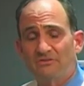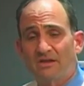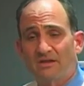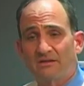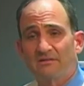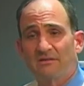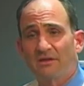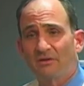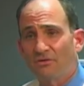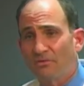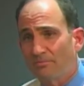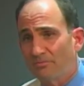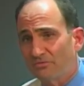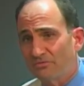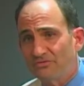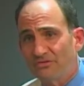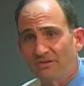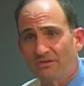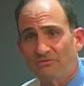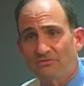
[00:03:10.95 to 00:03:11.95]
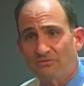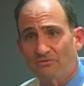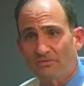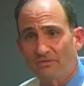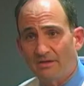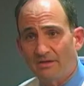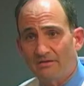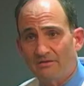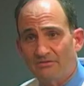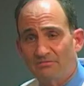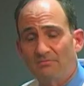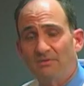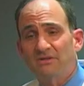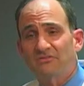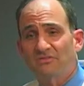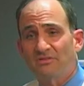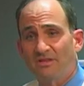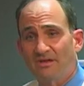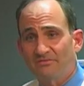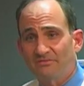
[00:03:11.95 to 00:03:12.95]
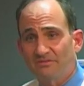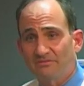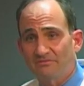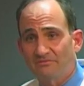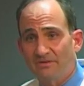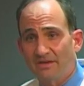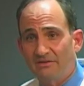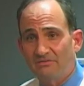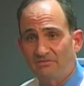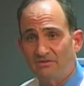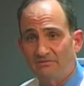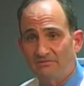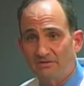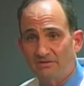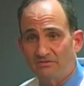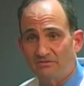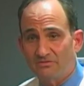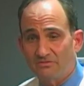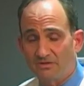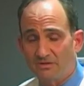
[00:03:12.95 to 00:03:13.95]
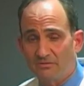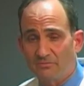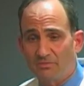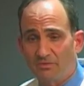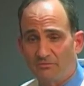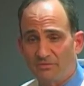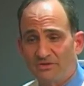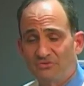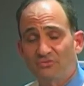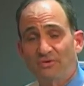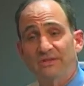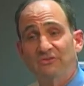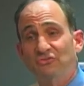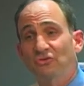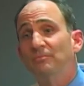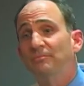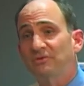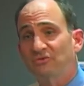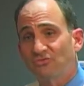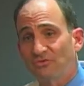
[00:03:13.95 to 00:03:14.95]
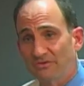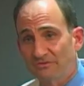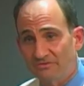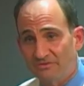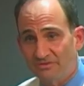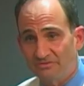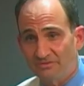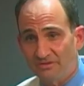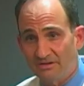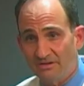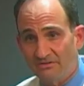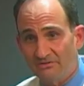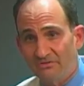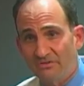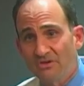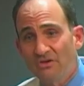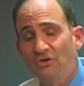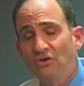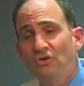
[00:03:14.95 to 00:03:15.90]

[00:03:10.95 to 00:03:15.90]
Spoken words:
technique or procedure that is much less invasive is when we treat Dupuytrens disease.